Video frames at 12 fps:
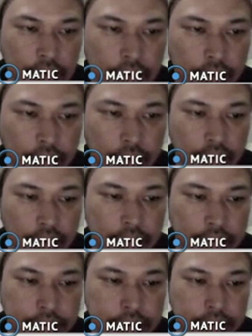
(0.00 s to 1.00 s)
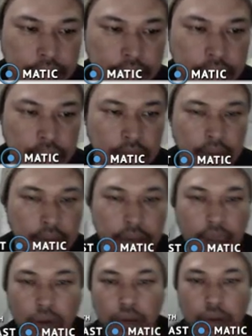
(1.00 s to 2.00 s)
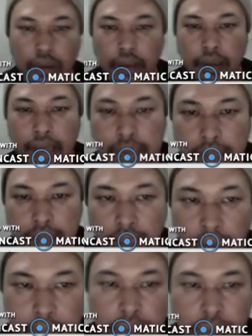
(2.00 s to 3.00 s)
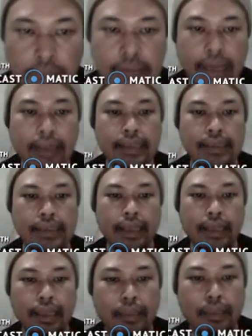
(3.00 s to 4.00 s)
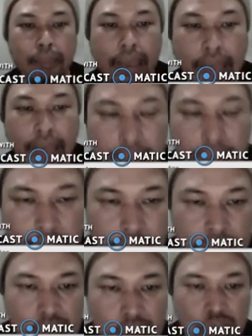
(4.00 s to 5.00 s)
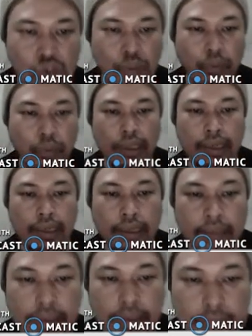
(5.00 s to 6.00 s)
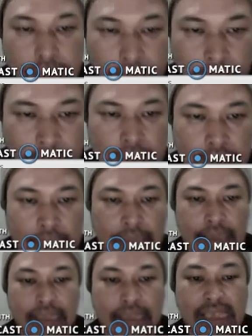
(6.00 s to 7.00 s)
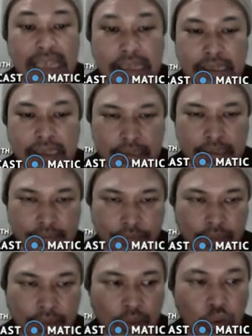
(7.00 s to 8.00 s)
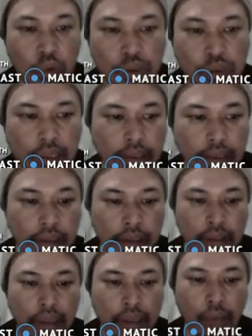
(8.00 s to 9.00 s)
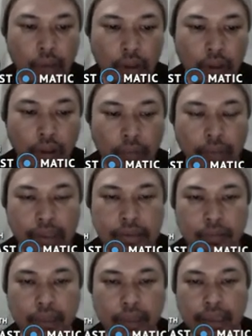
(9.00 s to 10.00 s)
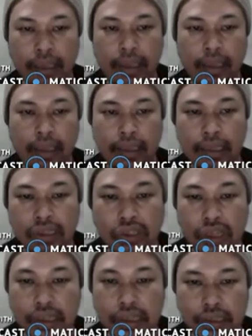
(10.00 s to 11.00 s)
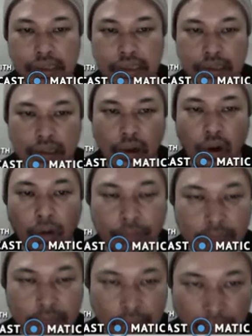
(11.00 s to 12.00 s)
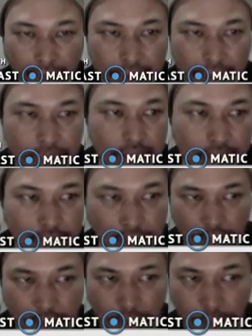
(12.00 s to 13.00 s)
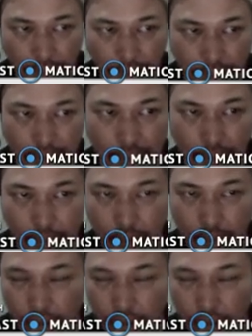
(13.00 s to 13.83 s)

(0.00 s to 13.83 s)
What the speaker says: Okay. Now, the next slide is understanding the main idea, supporting details and gist. Usually, there will always be the gist of the idea in the paragraph.